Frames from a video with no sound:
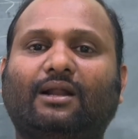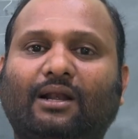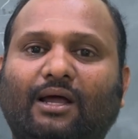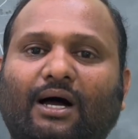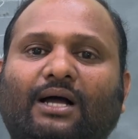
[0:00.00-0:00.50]

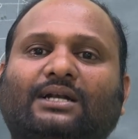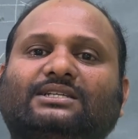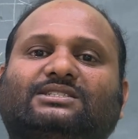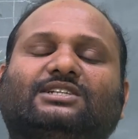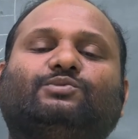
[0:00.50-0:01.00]
long
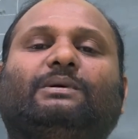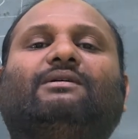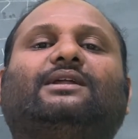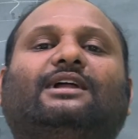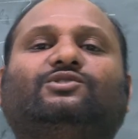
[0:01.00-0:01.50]
distance
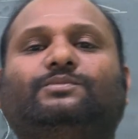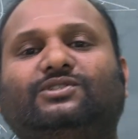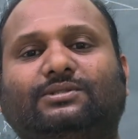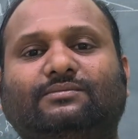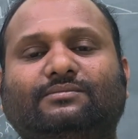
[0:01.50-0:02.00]
power
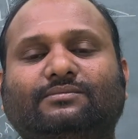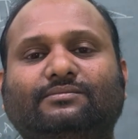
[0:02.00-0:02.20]
transmission.